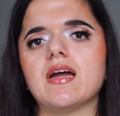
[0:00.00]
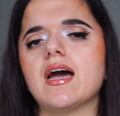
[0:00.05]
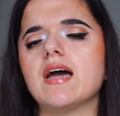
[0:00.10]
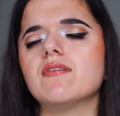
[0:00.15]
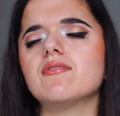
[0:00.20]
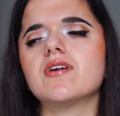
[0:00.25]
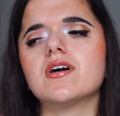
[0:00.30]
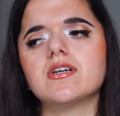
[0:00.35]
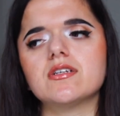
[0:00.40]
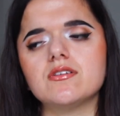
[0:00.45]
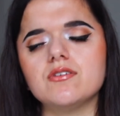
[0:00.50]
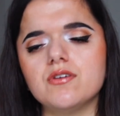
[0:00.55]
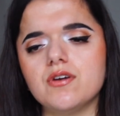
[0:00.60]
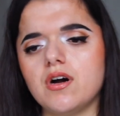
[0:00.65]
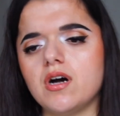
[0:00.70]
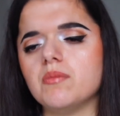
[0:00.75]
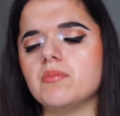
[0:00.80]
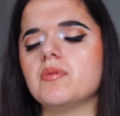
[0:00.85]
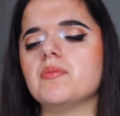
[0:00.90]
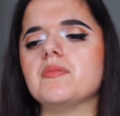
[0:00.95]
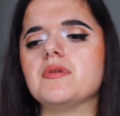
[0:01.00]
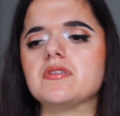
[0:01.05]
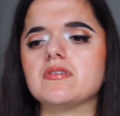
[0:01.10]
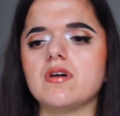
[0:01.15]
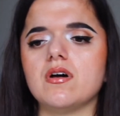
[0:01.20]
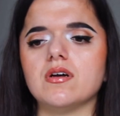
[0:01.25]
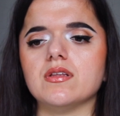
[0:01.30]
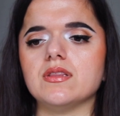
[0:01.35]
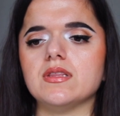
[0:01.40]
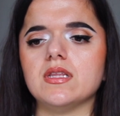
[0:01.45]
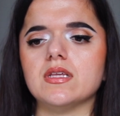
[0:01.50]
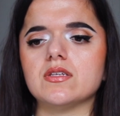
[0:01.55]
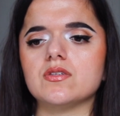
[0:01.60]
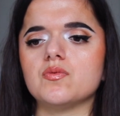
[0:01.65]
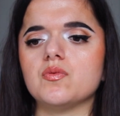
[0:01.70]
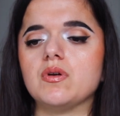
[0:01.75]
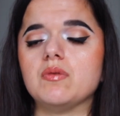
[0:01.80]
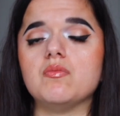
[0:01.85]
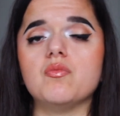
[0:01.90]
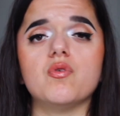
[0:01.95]
I've gotten compliments on this
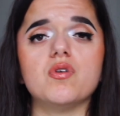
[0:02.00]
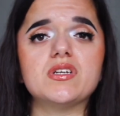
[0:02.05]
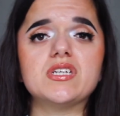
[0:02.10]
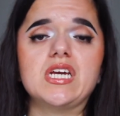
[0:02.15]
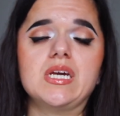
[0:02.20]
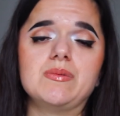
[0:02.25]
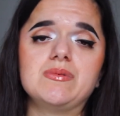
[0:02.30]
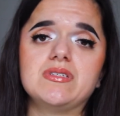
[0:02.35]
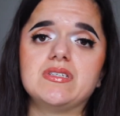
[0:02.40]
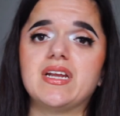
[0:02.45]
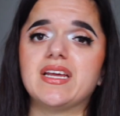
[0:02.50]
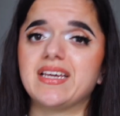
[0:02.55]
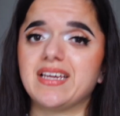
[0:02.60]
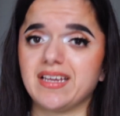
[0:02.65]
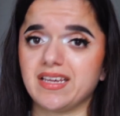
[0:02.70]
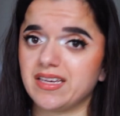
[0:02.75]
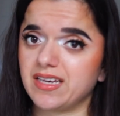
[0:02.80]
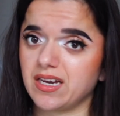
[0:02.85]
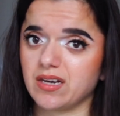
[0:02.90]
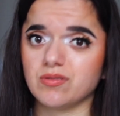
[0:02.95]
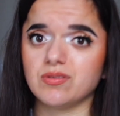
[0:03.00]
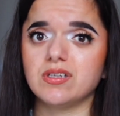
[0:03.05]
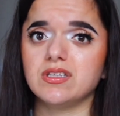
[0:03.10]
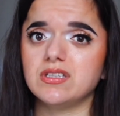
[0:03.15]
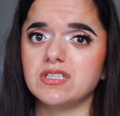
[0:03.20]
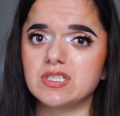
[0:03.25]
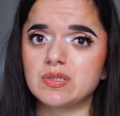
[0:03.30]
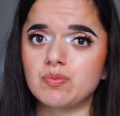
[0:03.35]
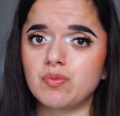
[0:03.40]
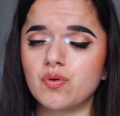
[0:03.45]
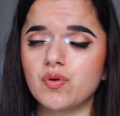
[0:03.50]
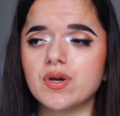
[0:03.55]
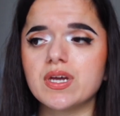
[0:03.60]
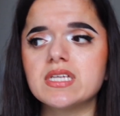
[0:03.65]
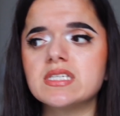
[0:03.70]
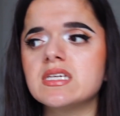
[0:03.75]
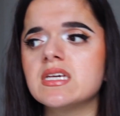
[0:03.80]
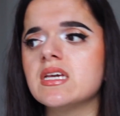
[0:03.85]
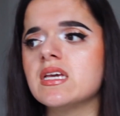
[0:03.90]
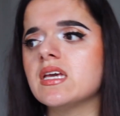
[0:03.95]
one more times than I can count at this point.